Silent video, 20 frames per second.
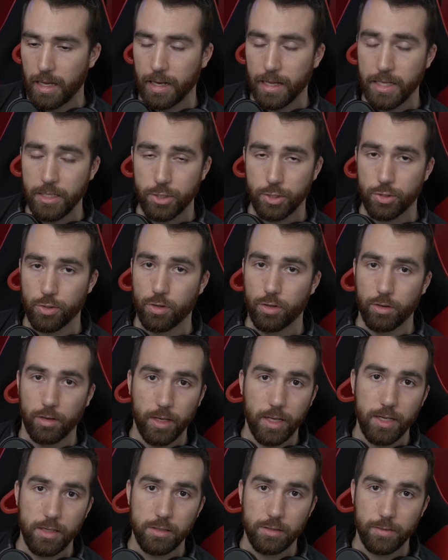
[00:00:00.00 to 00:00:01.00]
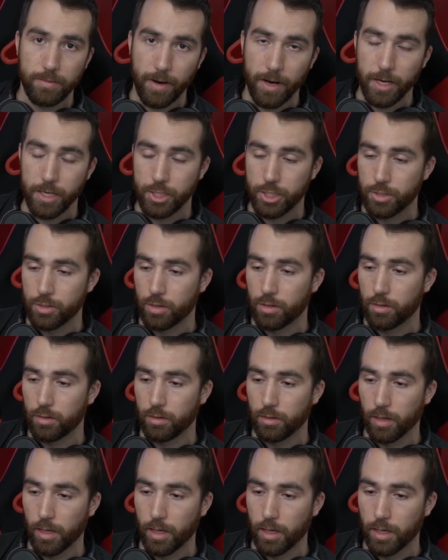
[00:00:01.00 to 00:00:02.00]
He's strong. He is very
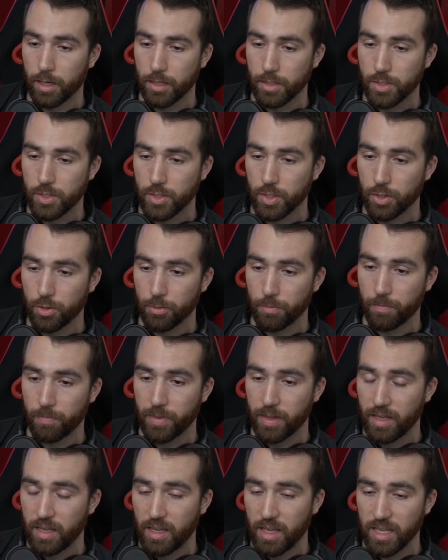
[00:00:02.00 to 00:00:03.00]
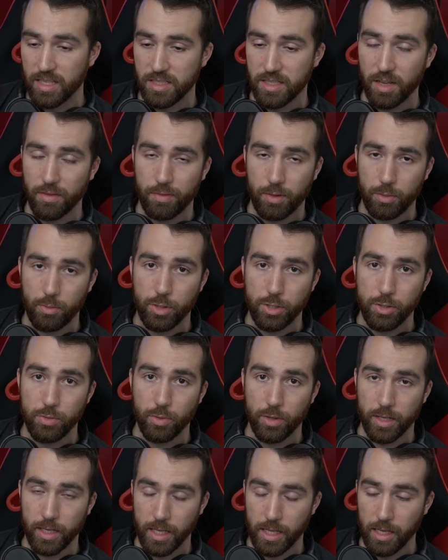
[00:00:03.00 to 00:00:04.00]
strong. So it's definitely one you
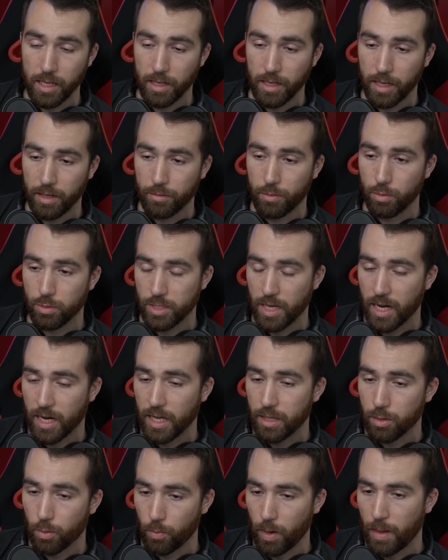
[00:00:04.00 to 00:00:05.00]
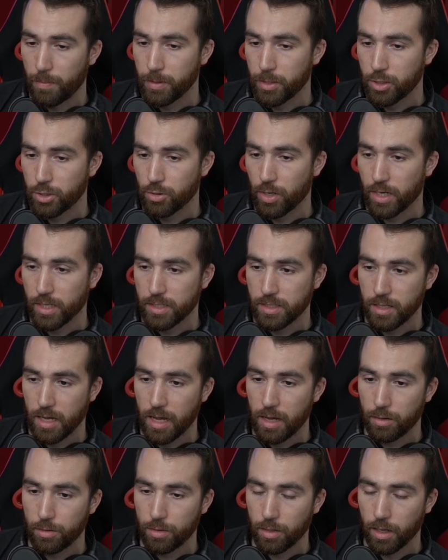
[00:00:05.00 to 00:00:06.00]
want to get. Of course, I got the Rapid Strike
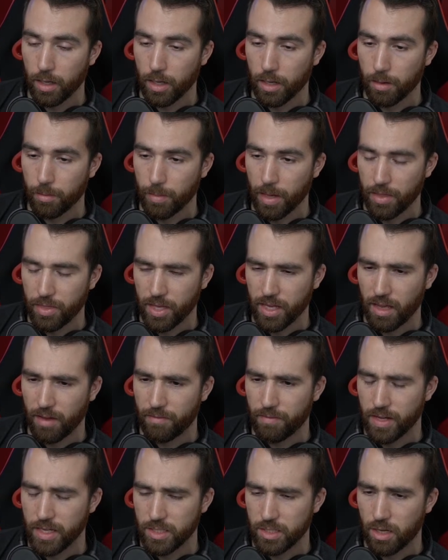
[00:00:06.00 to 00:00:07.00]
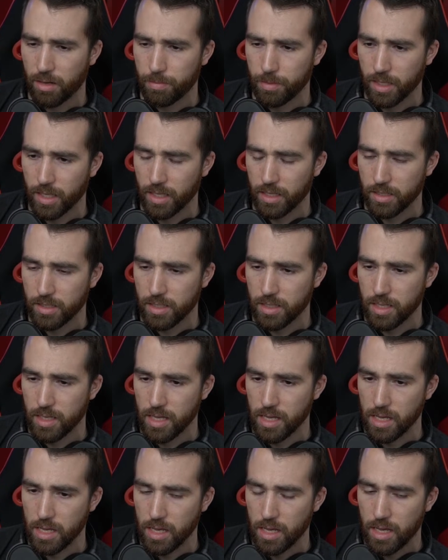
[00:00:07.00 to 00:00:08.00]
style. I think I faced off against
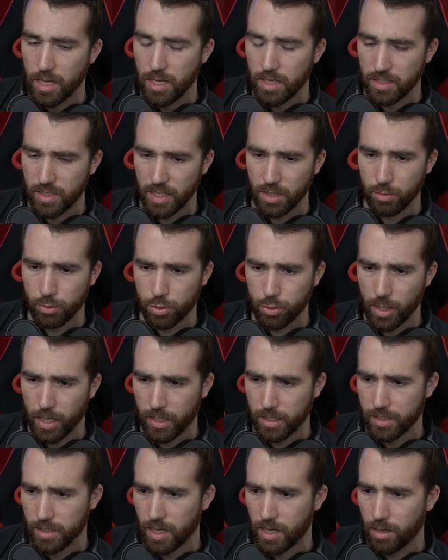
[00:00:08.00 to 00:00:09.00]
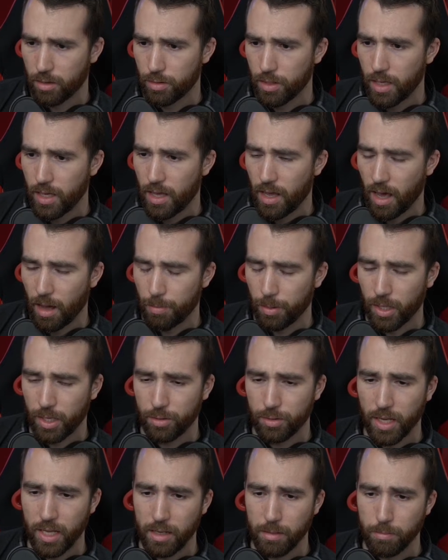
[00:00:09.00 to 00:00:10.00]
the Single Strike style. I plan
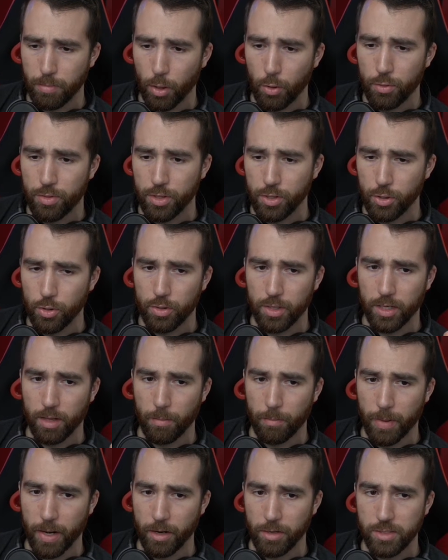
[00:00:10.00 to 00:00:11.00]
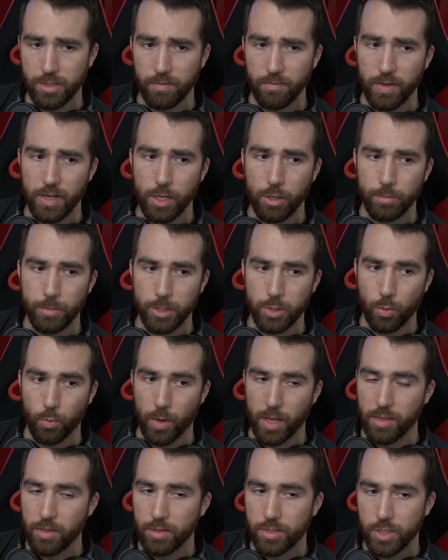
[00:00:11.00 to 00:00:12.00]
on getting both and doing a comparison video
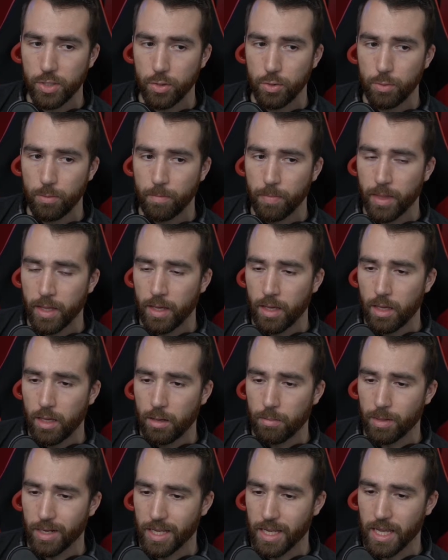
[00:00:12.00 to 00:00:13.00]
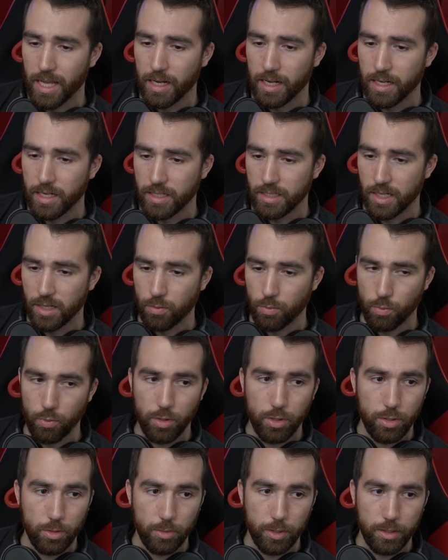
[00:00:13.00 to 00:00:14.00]
between the two. But again, it is a
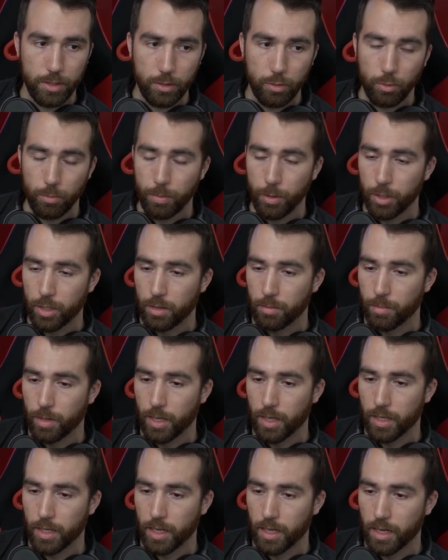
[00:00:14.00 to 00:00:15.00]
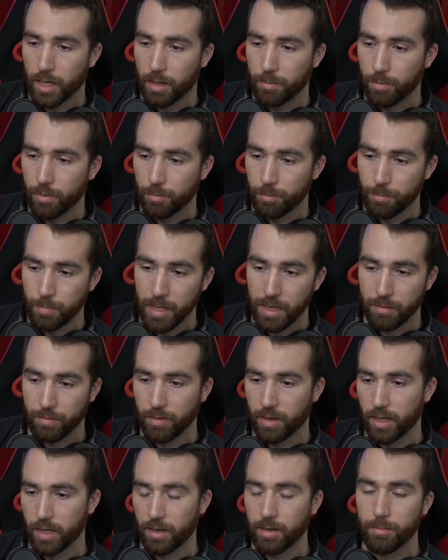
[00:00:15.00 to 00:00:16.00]
really cool Pokemon, and I'm a big
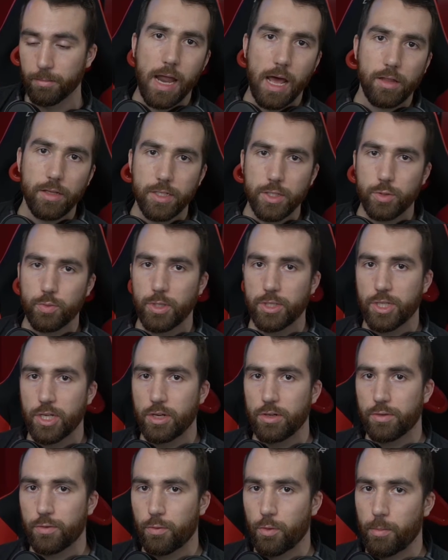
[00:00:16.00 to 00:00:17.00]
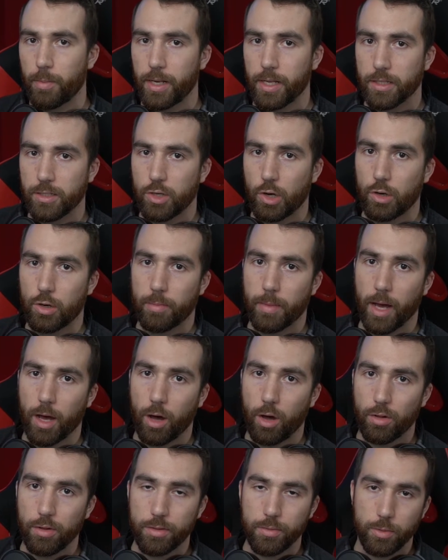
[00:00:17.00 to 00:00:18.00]
fan. Now let's switch gears for a minute and talk about
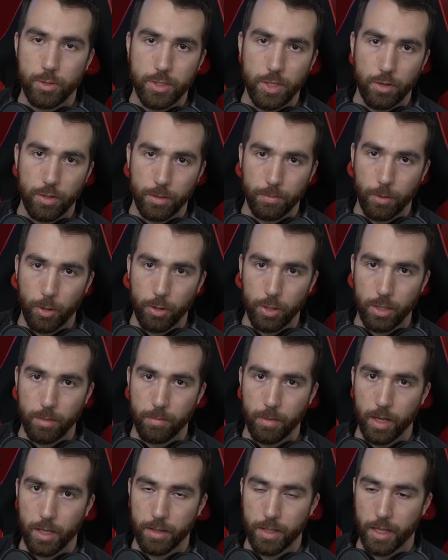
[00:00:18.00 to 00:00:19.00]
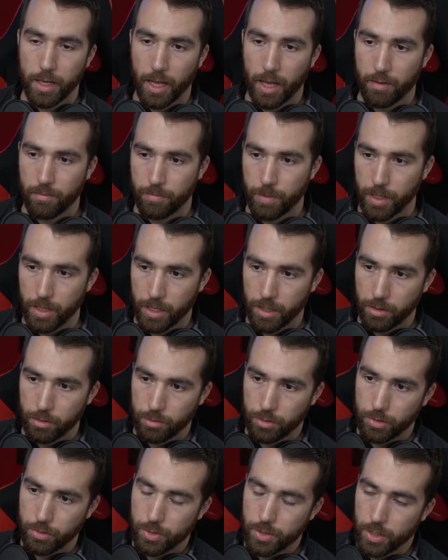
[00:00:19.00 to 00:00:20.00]
all the returning Pokemon that have been
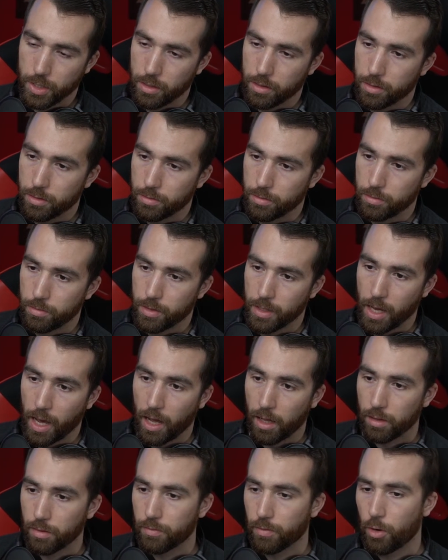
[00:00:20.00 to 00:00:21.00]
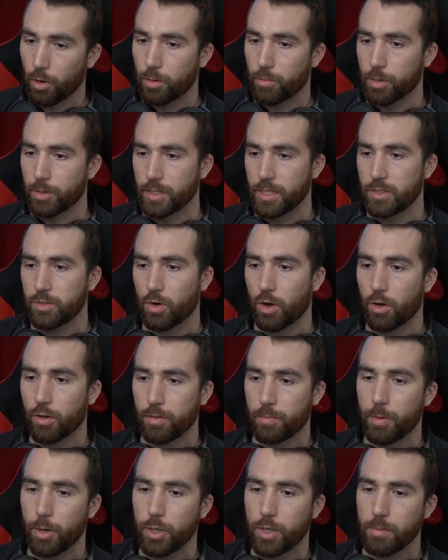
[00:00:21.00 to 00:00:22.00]
introduced into the Isle of Armor. These are all
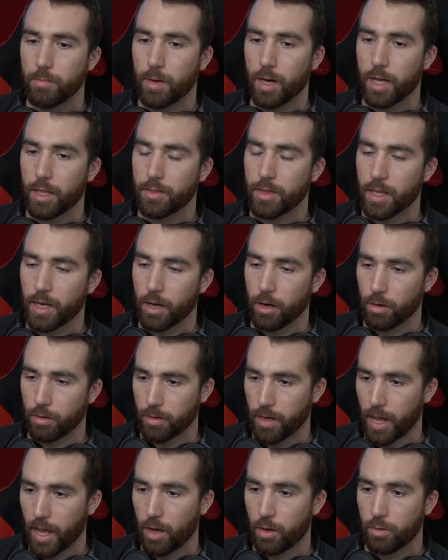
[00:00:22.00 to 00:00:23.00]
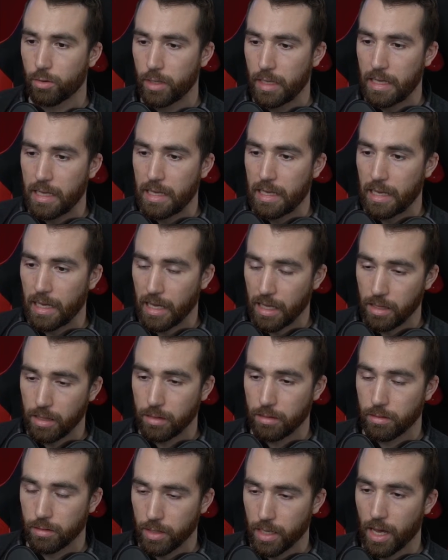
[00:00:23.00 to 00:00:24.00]
the Pokemon that are now
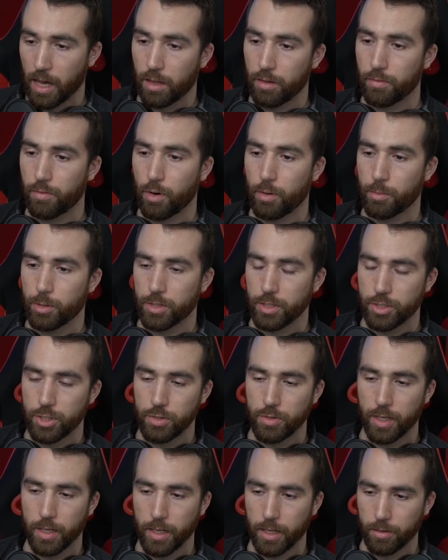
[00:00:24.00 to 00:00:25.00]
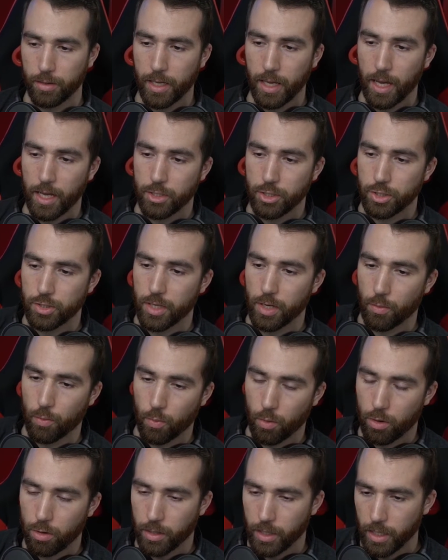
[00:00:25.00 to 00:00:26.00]
in the Isle of Armor that you can now catch that
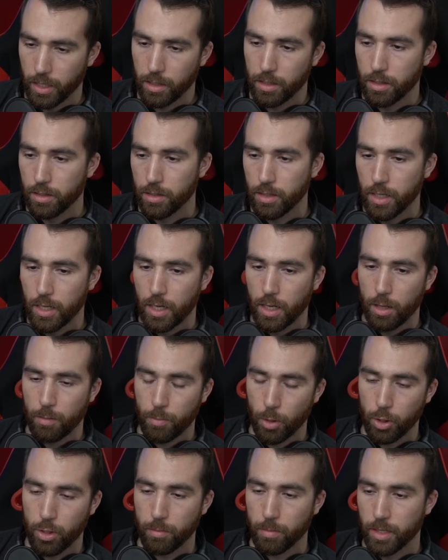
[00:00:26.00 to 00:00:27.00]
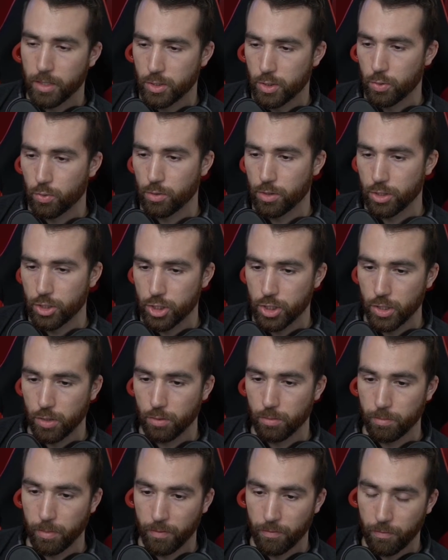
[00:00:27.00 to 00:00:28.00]
weren't in Pokemon Sword and
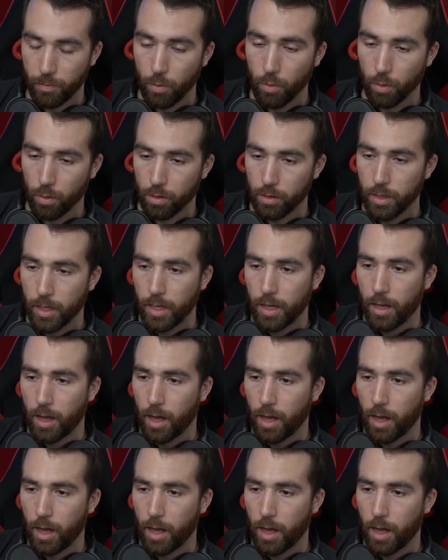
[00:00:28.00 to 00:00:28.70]
Shield before.